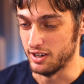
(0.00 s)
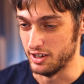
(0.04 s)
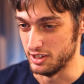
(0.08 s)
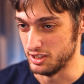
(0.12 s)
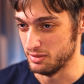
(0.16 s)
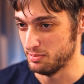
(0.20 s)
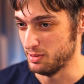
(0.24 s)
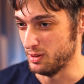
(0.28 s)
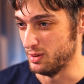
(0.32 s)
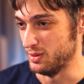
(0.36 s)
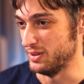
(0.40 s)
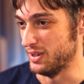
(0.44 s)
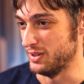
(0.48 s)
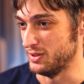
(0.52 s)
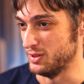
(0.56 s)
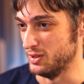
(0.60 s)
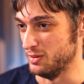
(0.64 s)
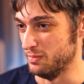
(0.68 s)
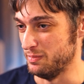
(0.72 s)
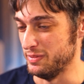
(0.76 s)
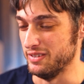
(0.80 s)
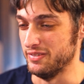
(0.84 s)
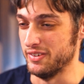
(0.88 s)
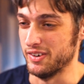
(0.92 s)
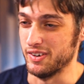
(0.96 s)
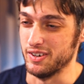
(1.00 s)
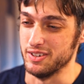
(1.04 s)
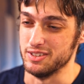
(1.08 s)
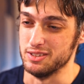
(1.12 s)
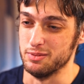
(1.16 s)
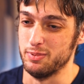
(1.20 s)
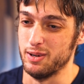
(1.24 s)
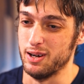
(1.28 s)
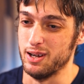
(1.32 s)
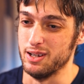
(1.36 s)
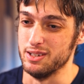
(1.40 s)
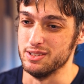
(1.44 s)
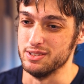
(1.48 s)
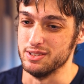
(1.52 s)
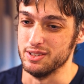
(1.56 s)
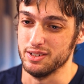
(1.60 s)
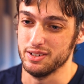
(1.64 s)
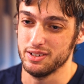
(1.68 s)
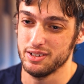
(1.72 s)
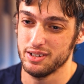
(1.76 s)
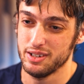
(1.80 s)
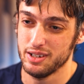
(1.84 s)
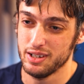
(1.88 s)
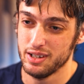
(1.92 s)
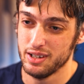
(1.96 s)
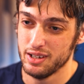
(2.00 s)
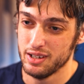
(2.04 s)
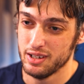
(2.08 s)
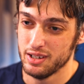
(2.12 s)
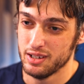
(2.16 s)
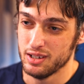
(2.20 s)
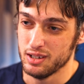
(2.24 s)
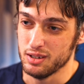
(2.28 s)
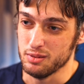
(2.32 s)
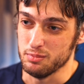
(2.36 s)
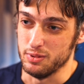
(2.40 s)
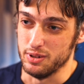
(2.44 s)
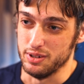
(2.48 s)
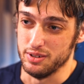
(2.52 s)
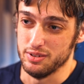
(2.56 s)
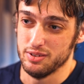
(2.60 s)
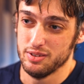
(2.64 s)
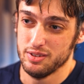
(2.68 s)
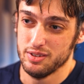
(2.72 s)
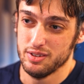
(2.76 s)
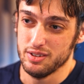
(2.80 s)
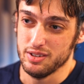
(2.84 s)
I suppose that shouldn't be very surprising, but